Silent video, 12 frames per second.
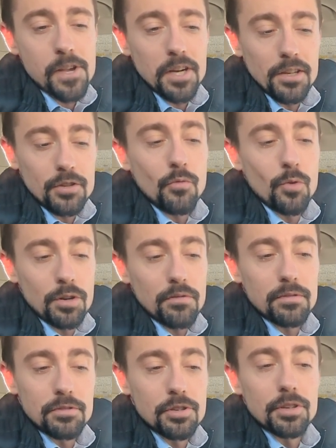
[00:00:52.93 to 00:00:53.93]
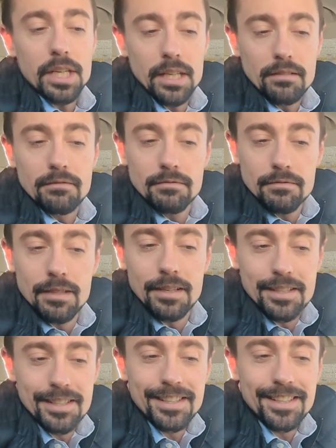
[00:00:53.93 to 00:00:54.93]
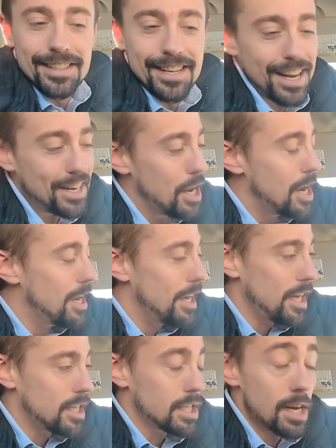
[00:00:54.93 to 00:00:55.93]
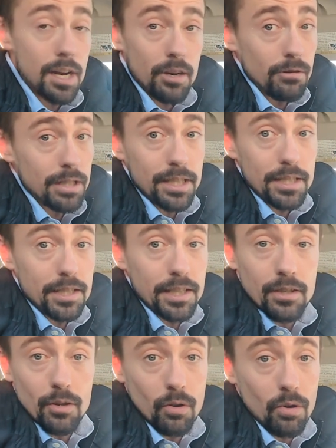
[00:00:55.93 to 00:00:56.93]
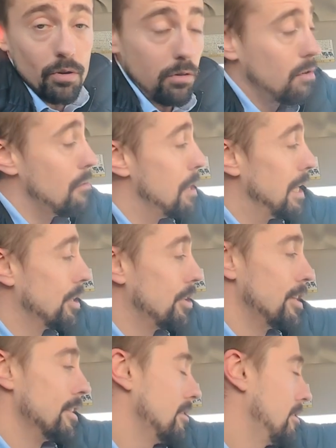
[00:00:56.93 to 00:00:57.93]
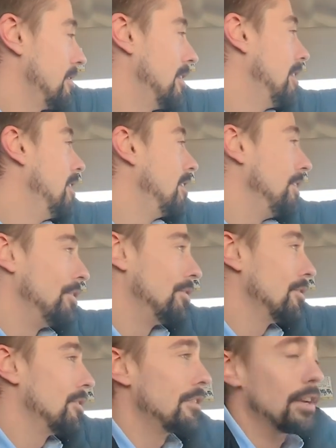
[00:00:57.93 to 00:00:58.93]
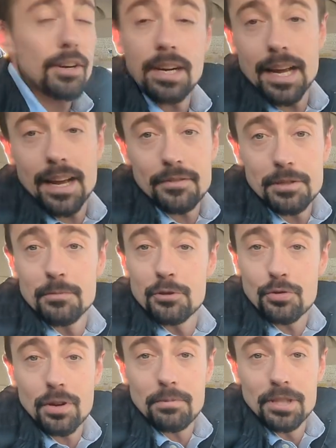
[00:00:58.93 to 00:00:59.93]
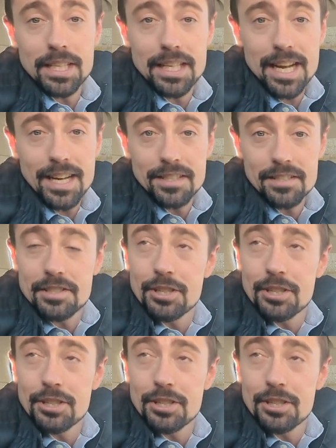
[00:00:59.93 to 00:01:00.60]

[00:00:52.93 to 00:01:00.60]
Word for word: it's a wonderful journey and it's not always easy. Oh my goodness. You're you're going to have some troubling days.